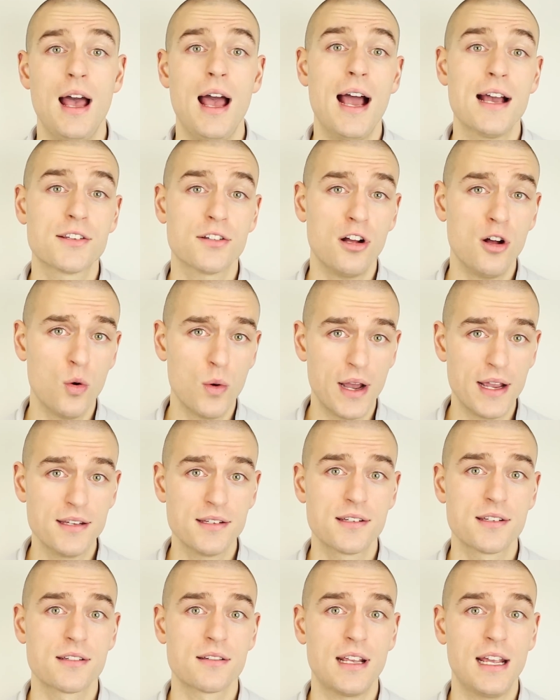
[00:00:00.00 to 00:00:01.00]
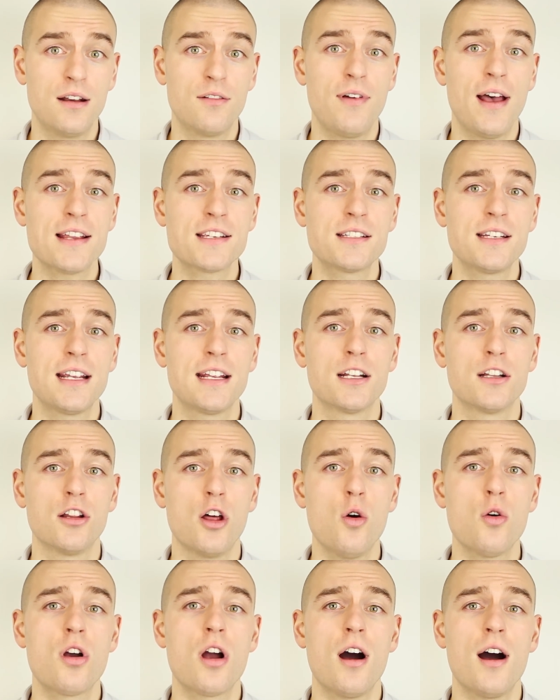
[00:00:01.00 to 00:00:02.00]
As always, investing in
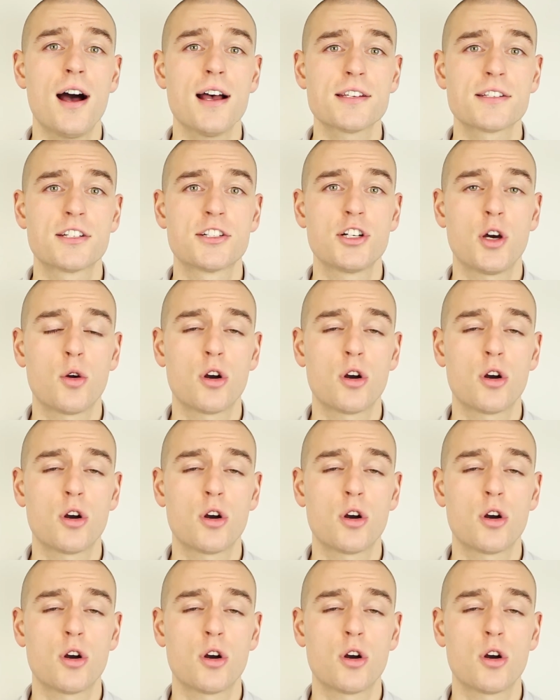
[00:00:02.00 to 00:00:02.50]
low-cost